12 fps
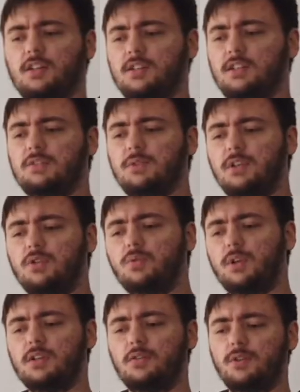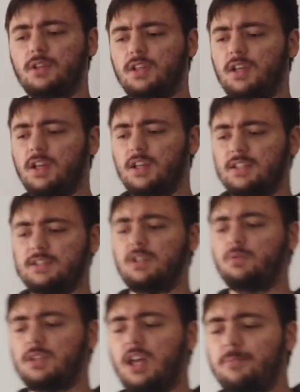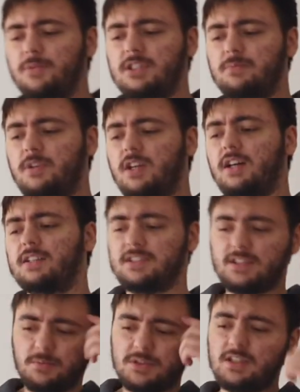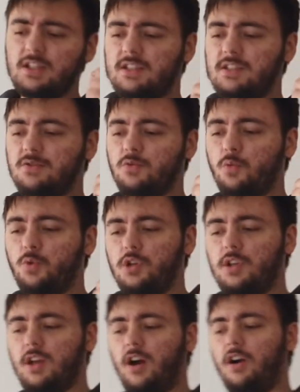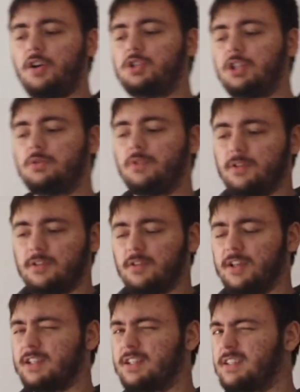that's why I don't want to really say what happens, because some scenes really are genuinely like